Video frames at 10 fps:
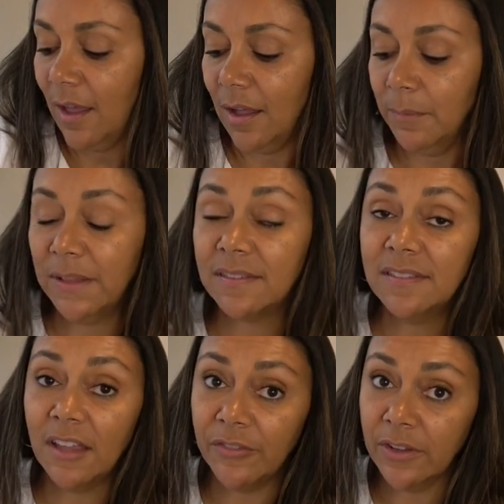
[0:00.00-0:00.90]
It's
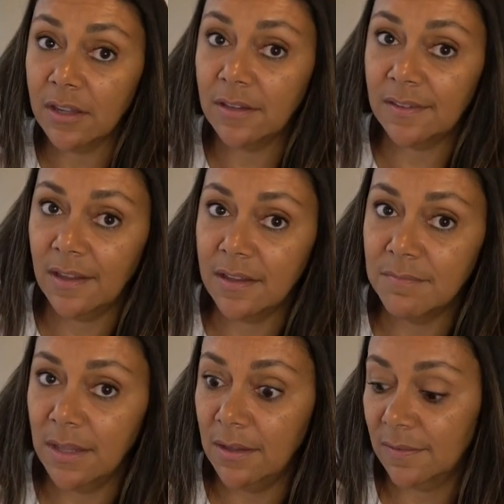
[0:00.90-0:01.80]
definitely going to take
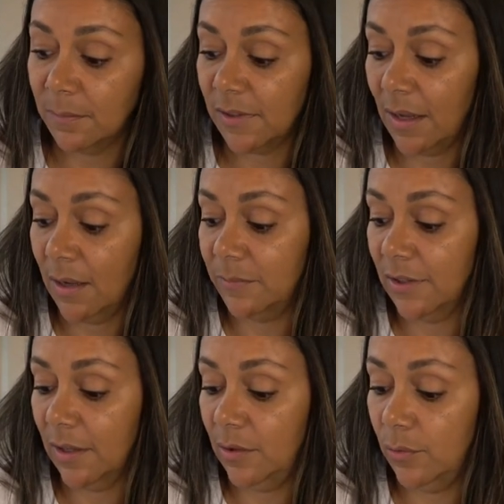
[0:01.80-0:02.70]
me some time
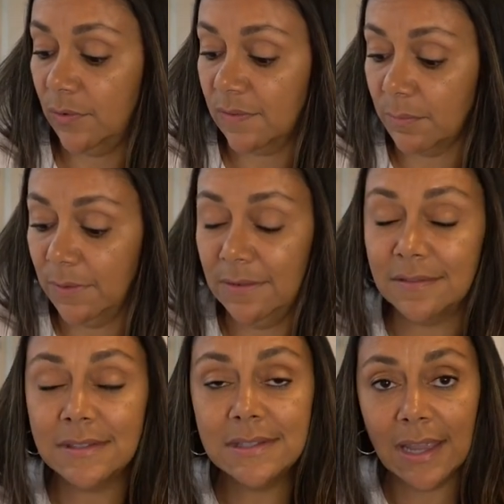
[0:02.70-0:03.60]
to get used to some of
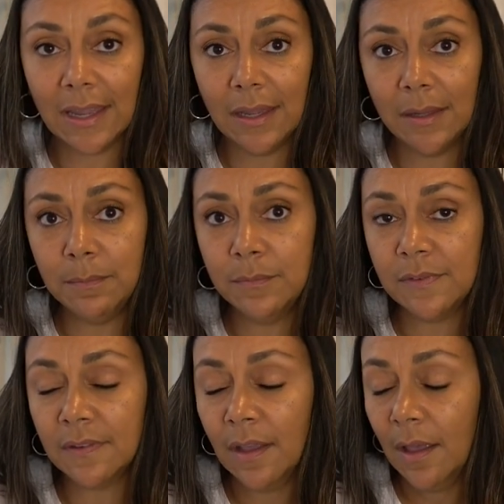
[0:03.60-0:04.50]
these
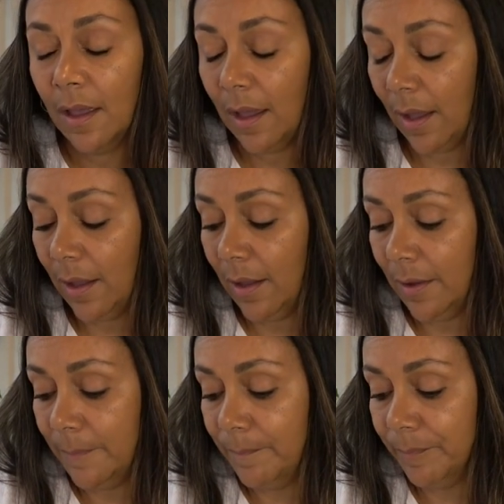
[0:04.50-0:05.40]
names.
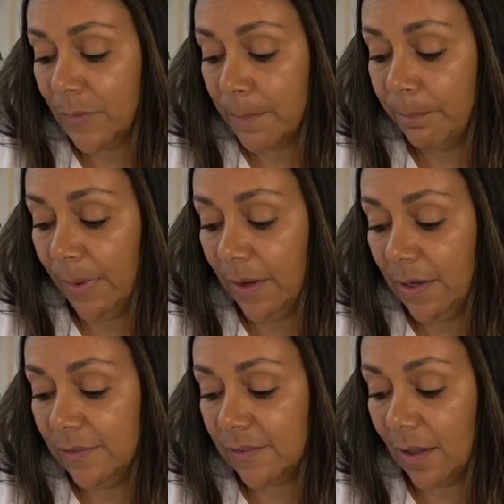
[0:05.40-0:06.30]

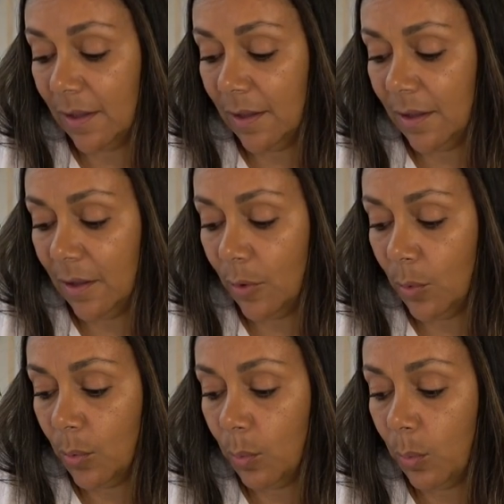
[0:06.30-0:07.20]
But
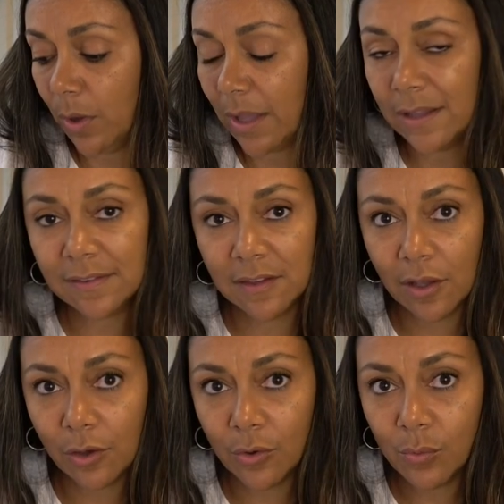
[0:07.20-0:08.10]

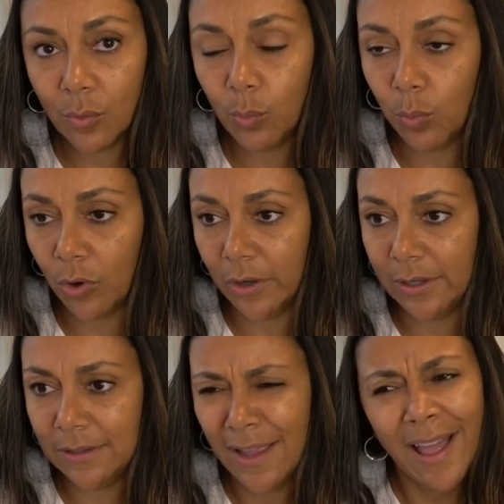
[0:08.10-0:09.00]
Wagasio
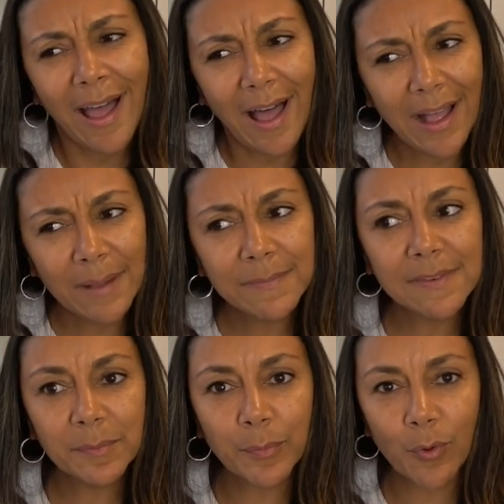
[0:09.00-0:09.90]
won. I'm
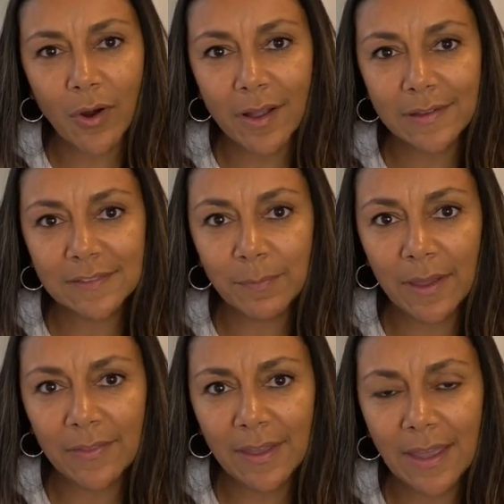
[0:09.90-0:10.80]
surprised
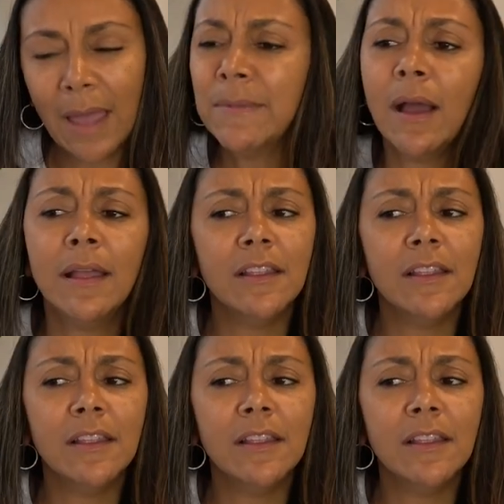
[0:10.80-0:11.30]
by that. I mean,